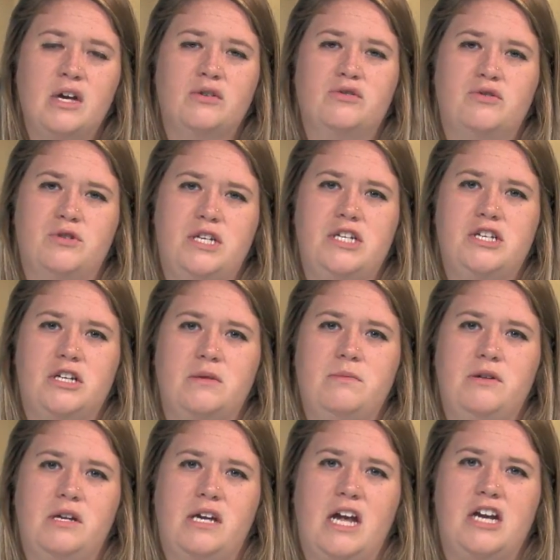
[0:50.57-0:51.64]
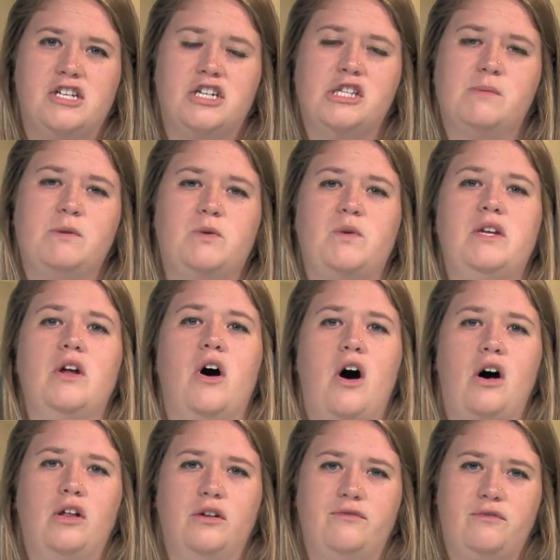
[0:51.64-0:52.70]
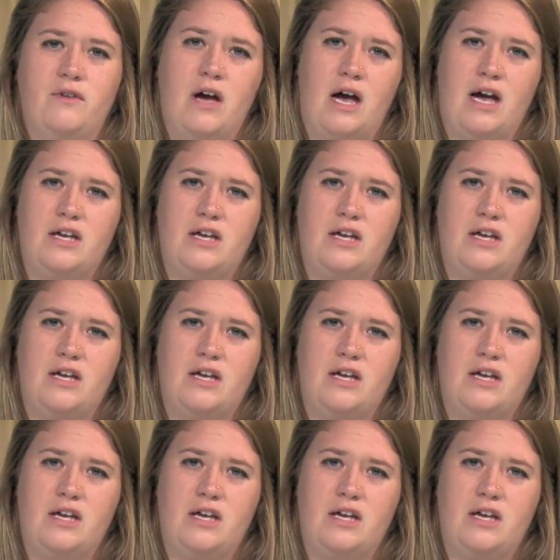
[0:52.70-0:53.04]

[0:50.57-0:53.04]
strategic communications between all of uh,